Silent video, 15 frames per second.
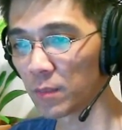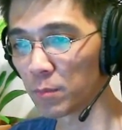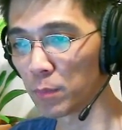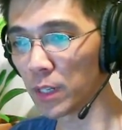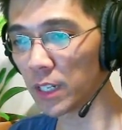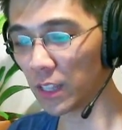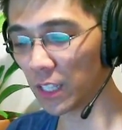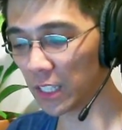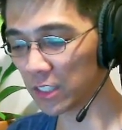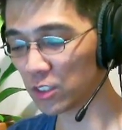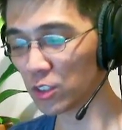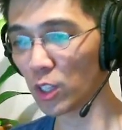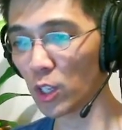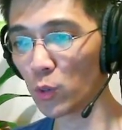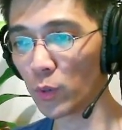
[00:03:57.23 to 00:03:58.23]
But let's
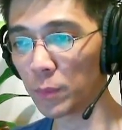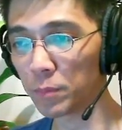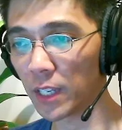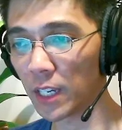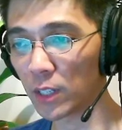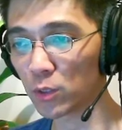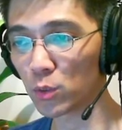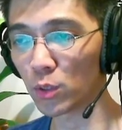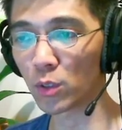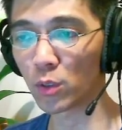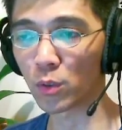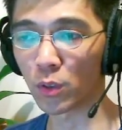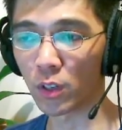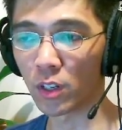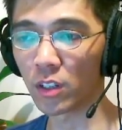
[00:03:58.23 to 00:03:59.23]
slow him down to a
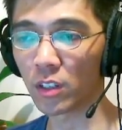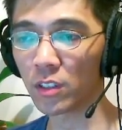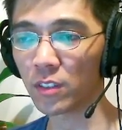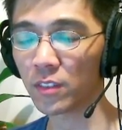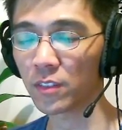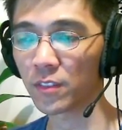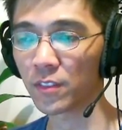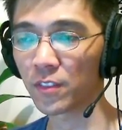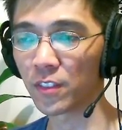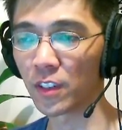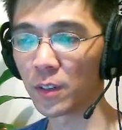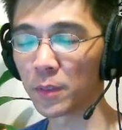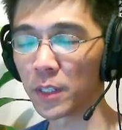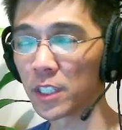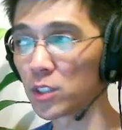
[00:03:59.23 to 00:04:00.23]
crawl
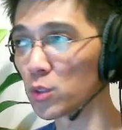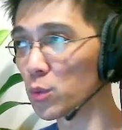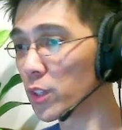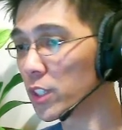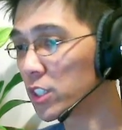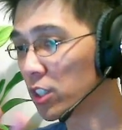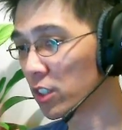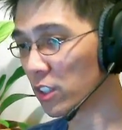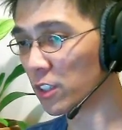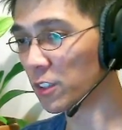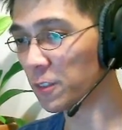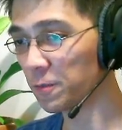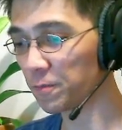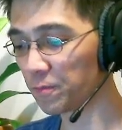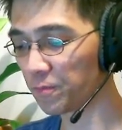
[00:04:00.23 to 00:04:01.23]
from his original.